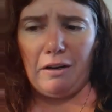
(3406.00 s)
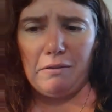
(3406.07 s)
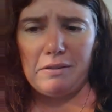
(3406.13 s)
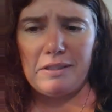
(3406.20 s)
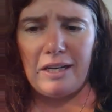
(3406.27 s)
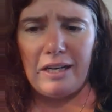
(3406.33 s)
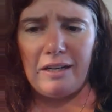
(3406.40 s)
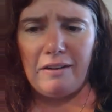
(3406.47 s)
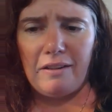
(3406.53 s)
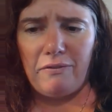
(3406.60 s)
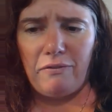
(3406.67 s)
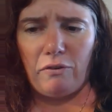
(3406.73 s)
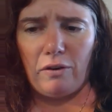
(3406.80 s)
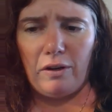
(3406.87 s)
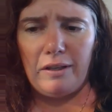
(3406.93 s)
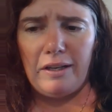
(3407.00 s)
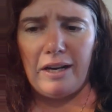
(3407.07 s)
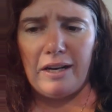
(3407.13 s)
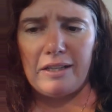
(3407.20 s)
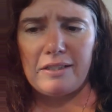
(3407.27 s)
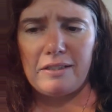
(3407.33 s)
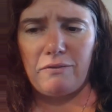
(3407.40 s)
outside of the Fort
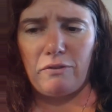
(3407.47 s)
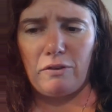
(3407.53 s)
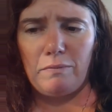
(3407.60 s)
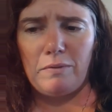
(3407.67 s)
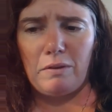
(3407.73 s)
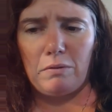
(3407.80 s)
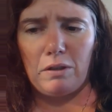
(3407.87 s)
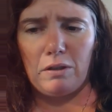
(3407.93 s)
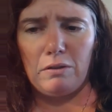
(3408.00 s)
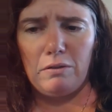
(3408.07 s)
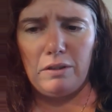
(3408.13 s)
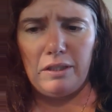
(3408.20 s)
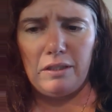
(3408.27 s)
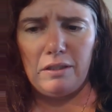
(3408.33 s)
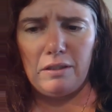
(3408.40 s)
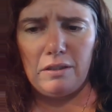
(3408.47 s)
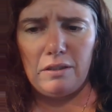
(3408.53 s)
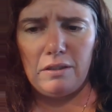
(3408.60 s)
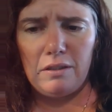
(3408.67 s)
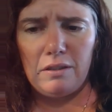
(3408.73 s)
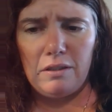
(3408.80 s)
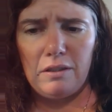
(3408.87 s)
Knox from the road.
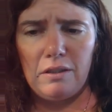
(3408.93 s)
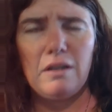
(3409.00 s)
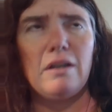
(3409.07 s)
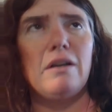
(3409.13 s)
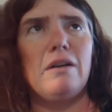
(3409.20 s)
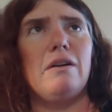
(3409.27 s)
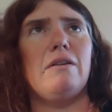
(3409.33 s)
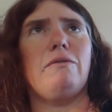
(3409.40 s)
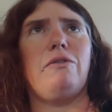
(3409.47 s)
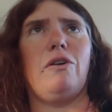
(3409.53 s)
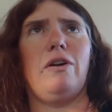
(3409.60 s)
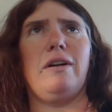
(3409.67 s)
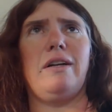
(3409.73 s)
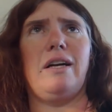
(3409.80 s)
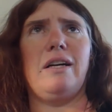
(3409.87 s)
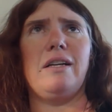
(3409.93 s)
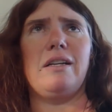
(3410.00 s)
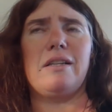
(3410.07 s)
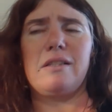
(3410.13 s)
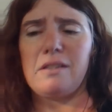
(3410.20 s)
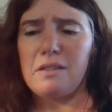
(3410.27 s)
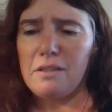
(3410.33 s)
Yeah, you, that's only Fort, Fort
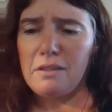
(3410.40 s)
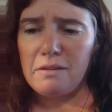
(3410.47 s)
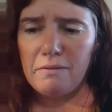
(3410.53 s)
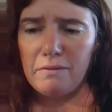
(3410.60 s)
Knox.